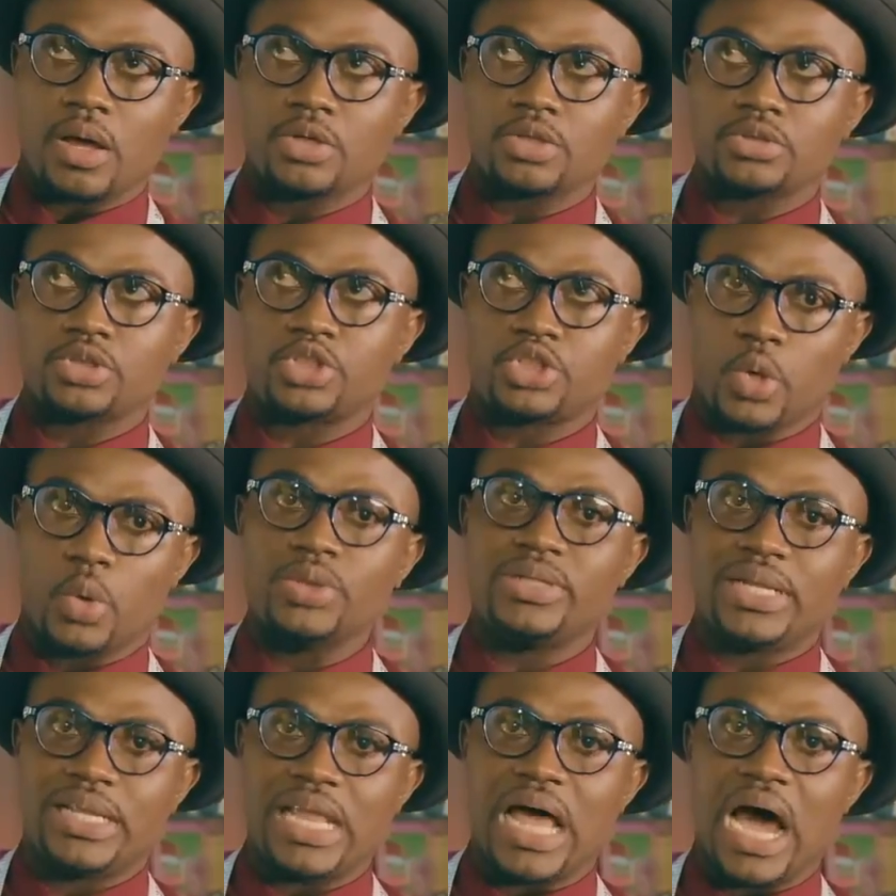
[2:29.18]

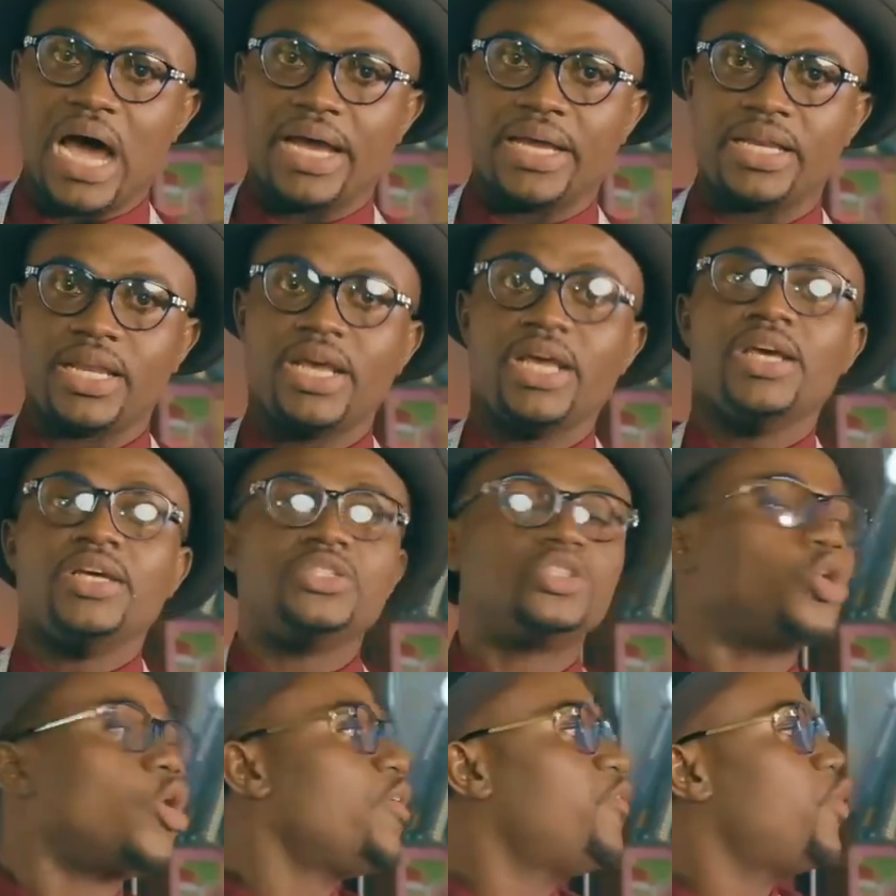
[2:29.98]
shoulder line.
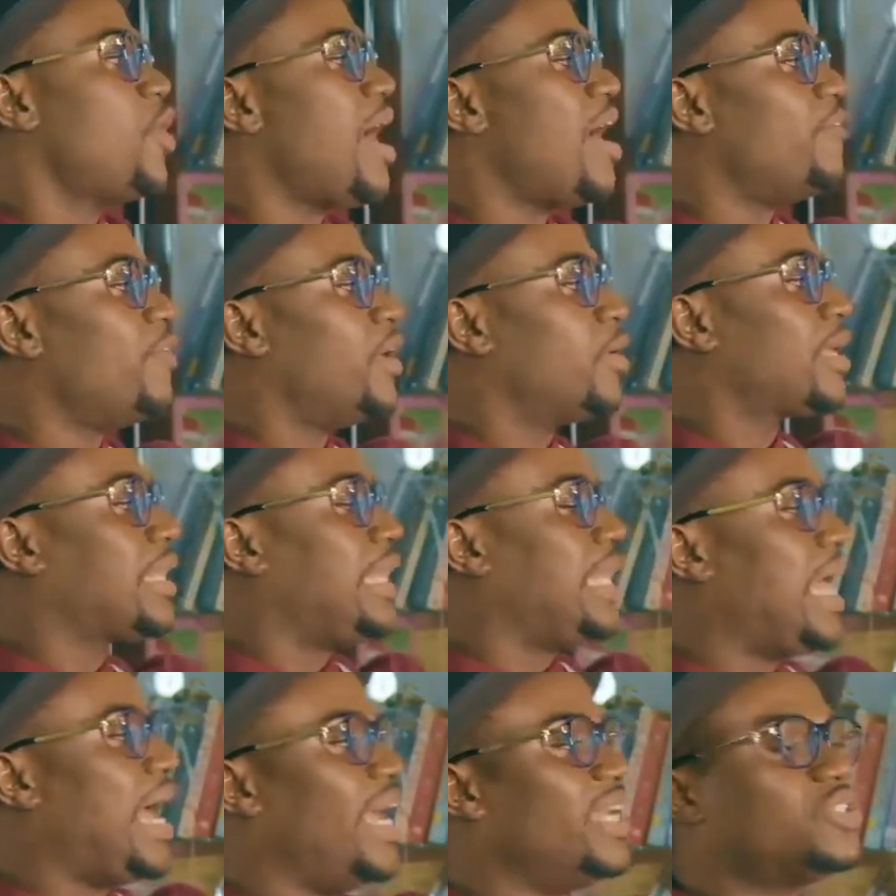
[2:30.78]
So if you have a
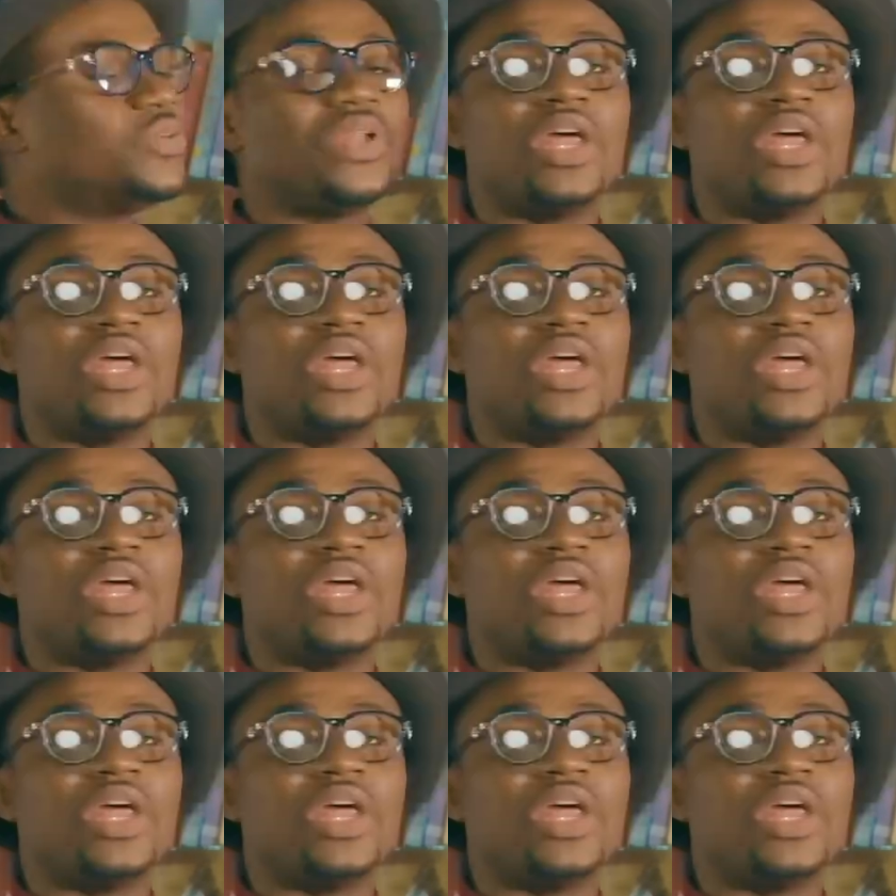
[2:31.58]
client